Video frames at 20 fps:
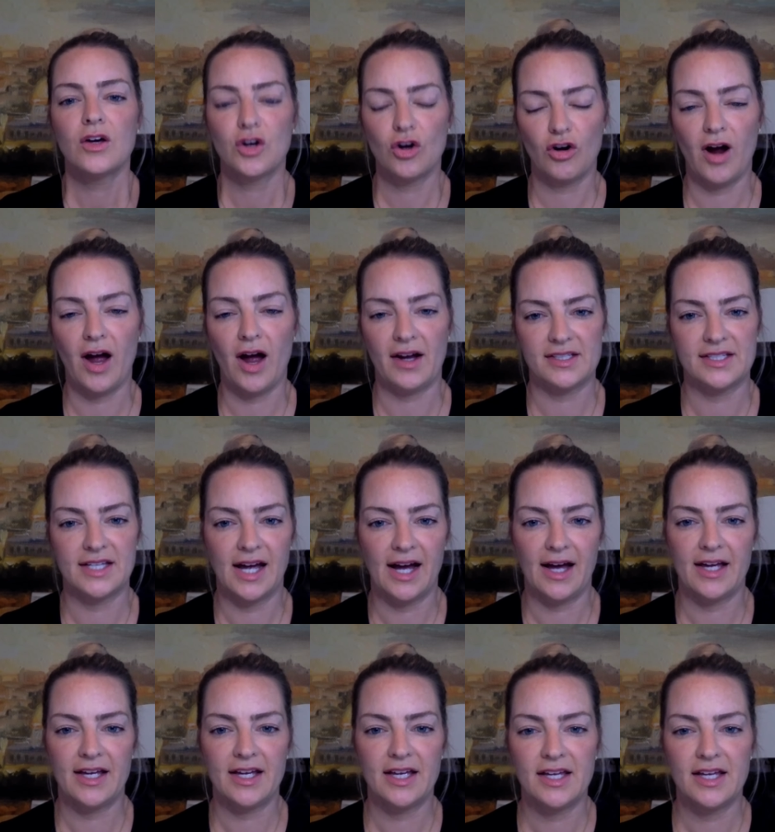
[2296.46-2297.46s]
Correct. Yeah,
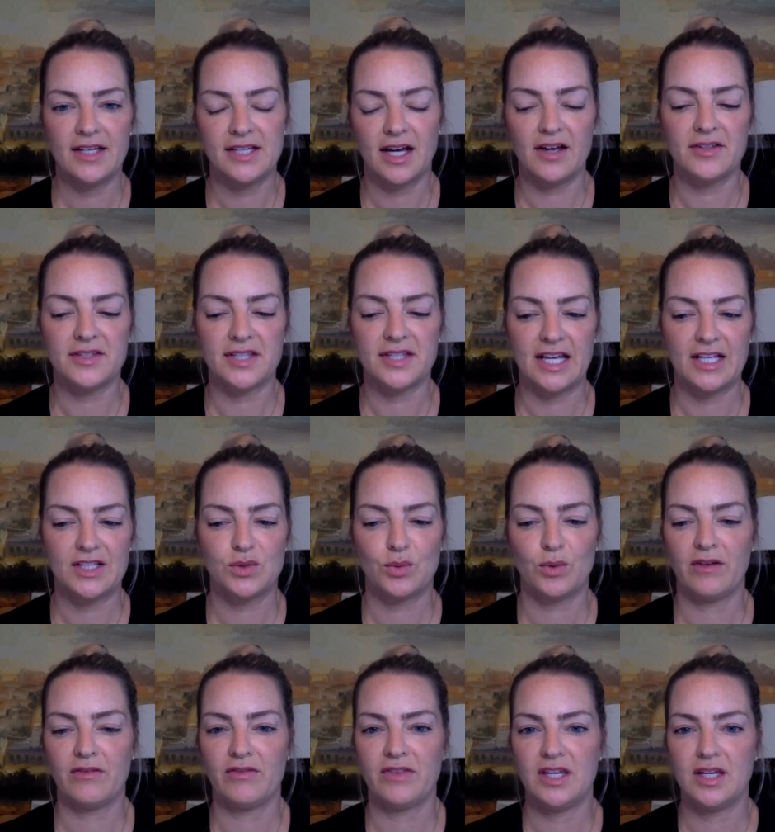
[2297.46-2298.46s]
it, it does. And that's
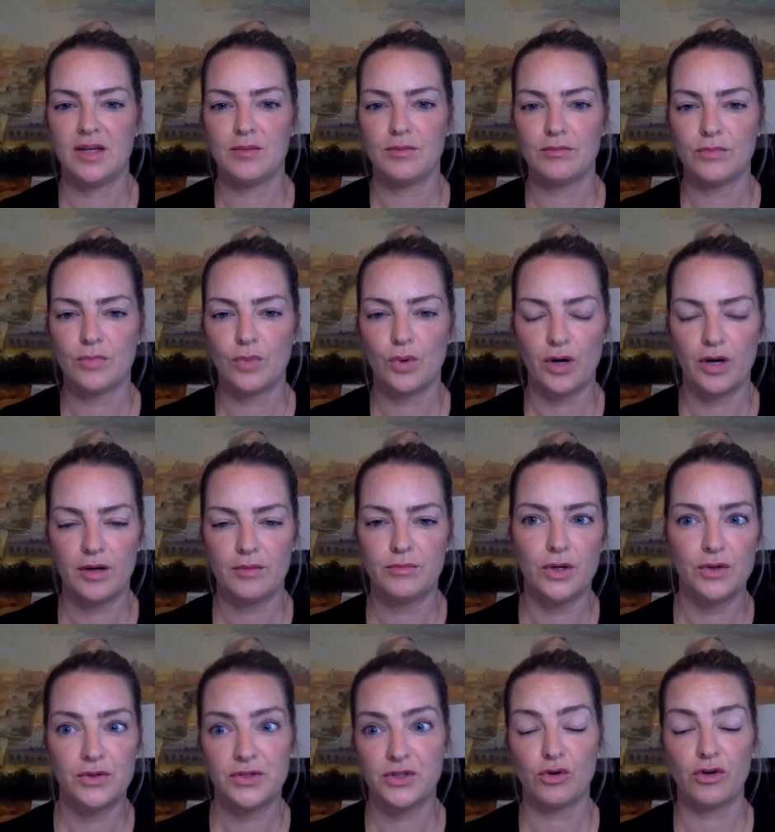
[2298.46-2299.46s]
one of the more
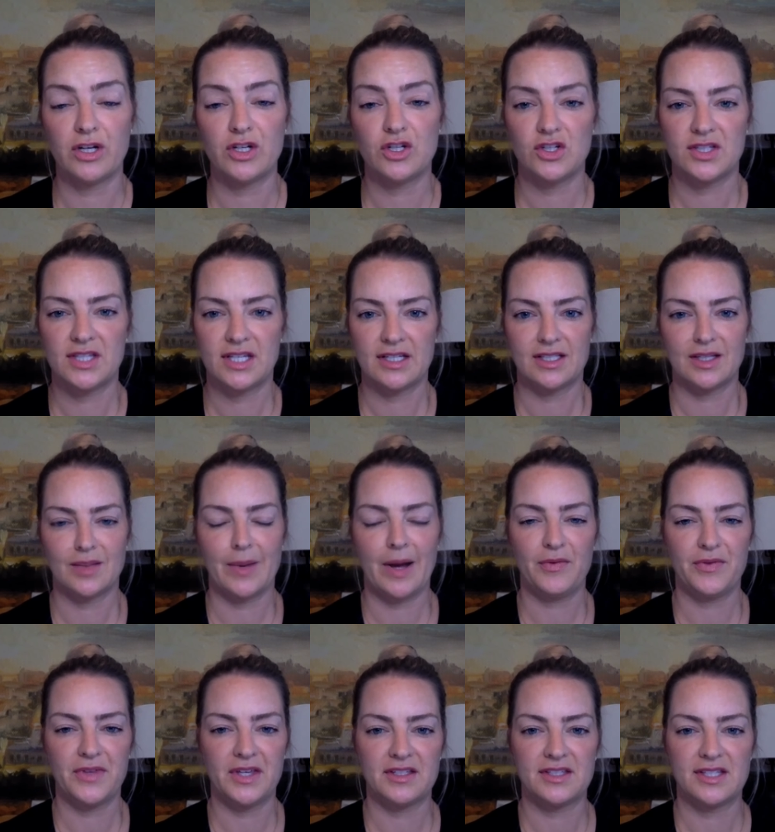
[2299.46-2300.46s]
most egregious things
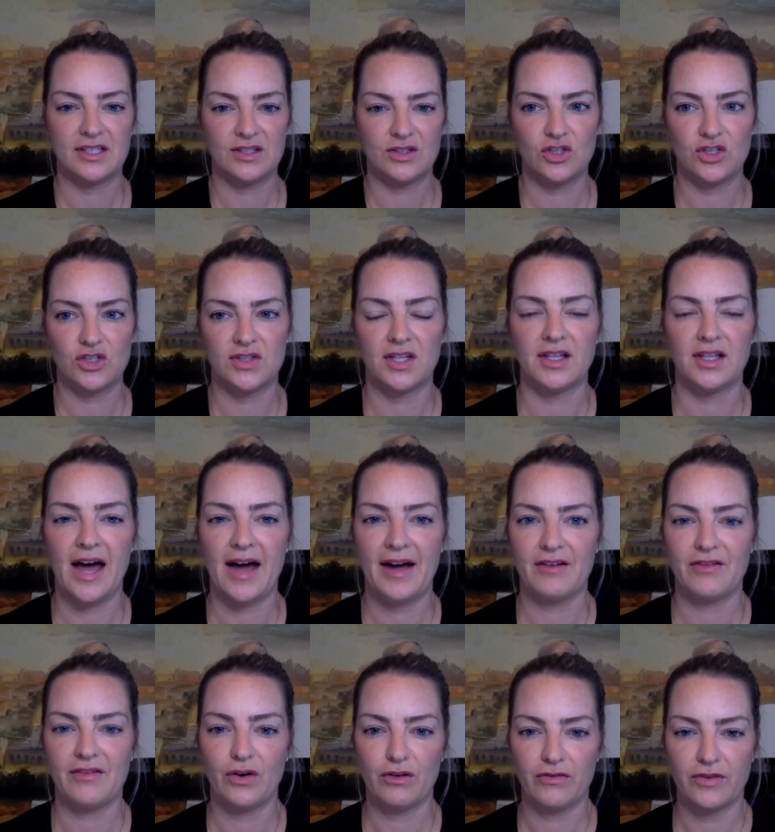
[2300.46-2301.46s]
about this is just the lack
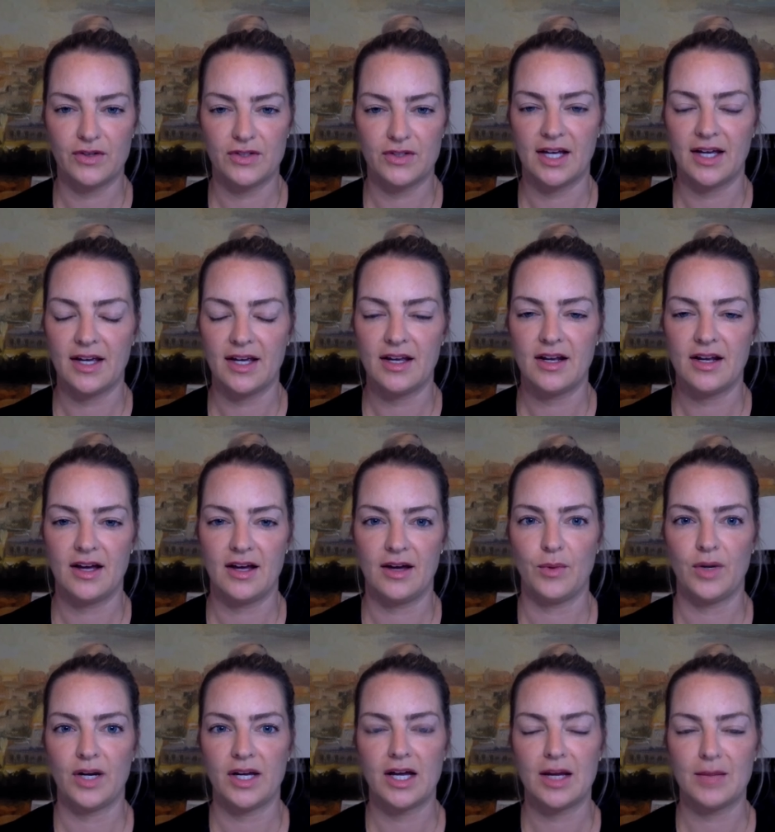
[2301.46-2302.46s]
of oversight uh,
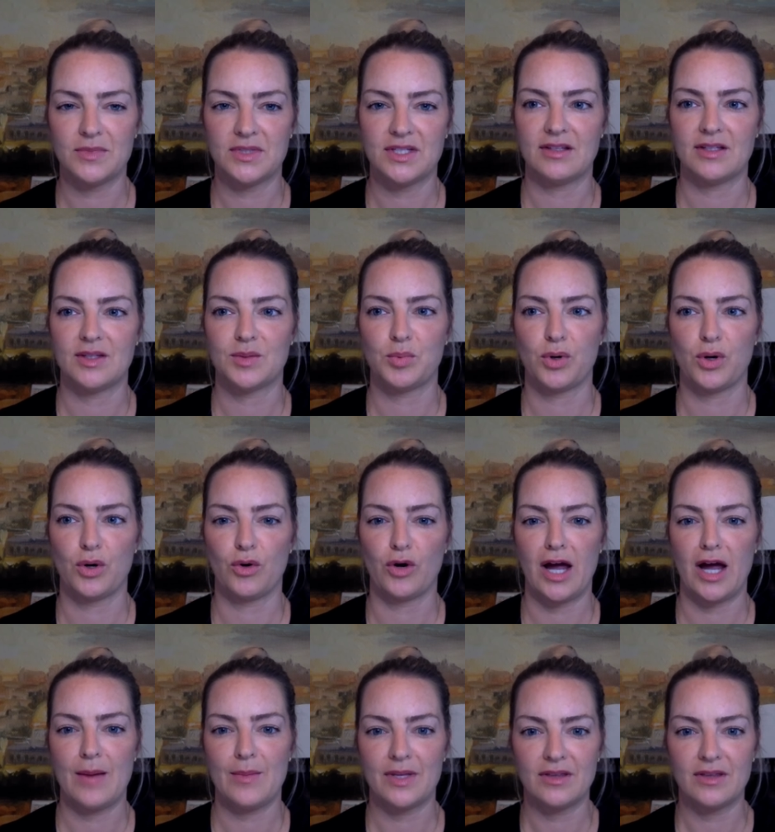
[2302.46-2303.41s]
when it comes to this program,